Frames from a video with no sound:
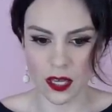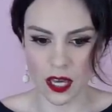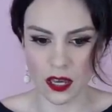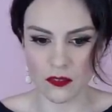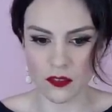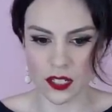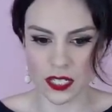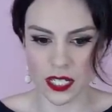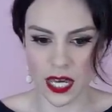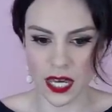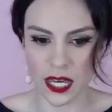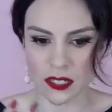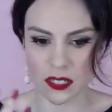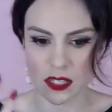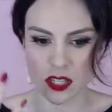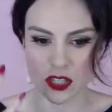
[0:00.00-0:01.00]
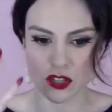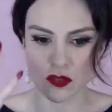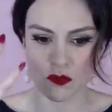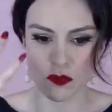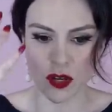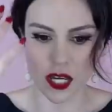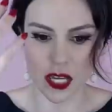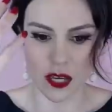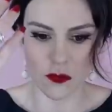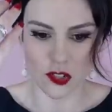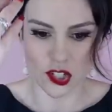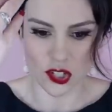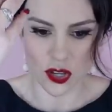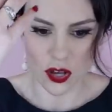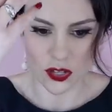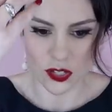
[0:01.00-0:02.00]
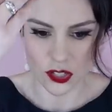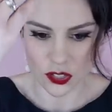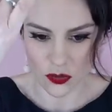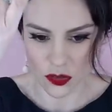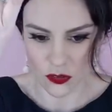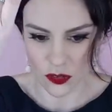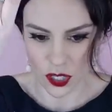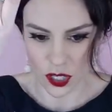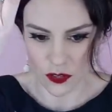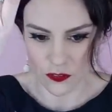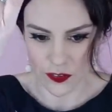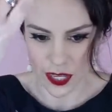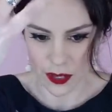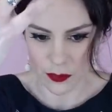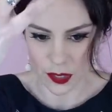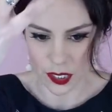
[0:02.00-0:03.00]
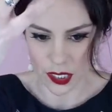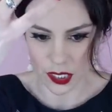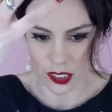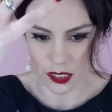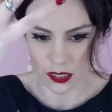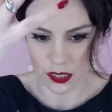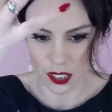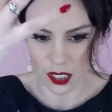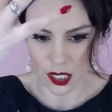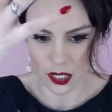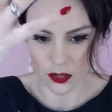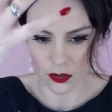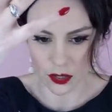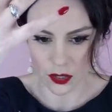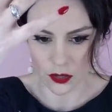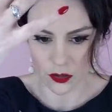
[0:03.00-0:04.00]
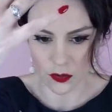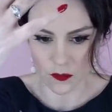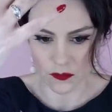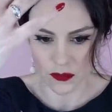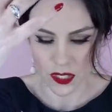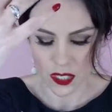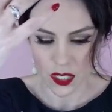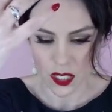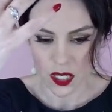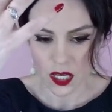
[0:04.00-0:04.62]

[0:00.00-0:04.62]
every day is this ring, which is also a family heirloom,